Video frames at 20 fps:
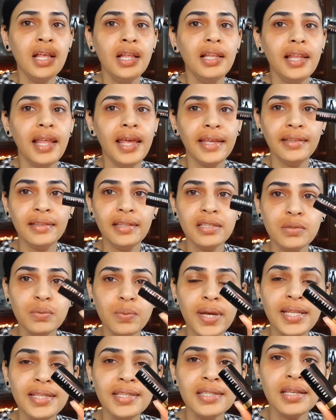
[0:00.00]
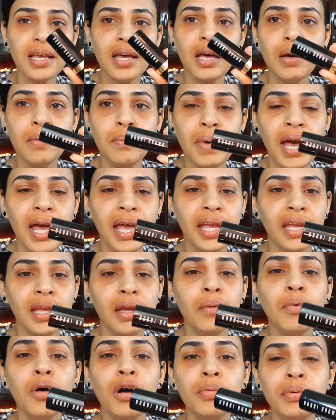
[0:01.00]
Like this one's my
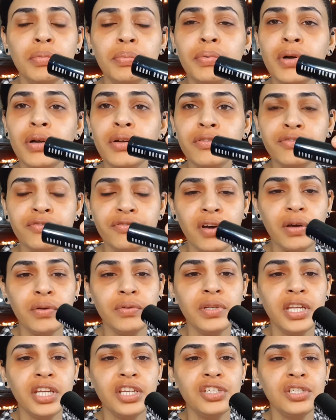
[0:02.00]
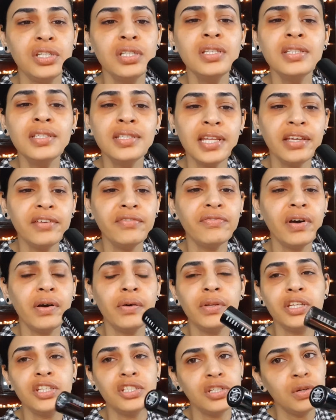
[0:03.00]
Bobbi Brown foundation, stick
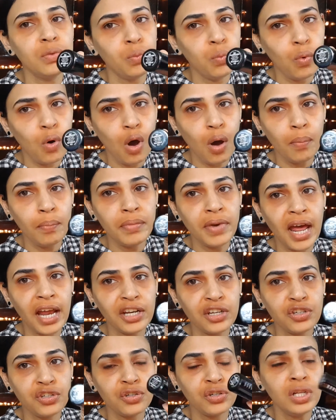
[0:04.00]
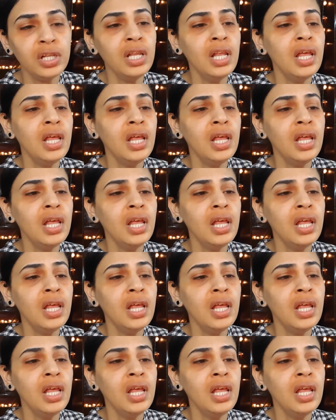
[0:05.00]
foundation, warm natural.